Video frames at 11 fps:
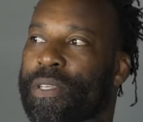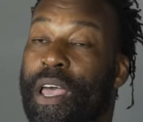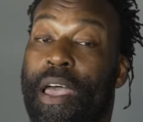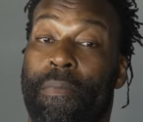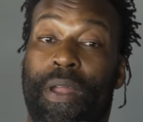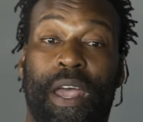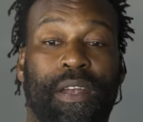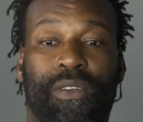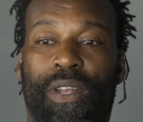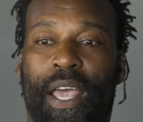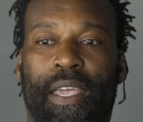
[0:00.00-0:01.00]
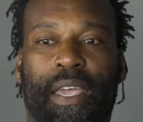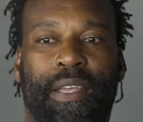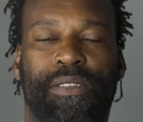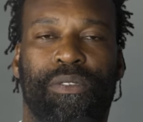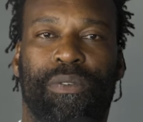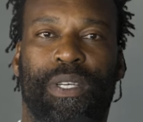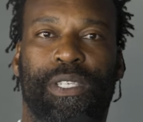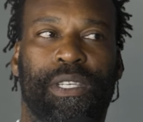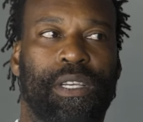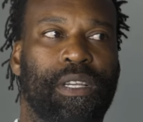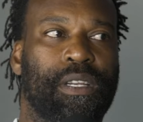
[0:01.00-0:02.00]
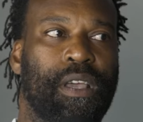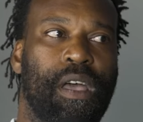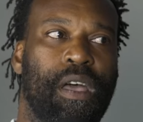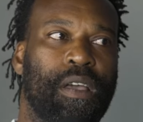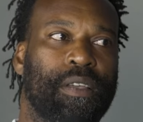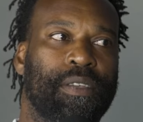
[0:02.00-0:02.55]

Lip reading: time, but I do like Angelique. She a dog.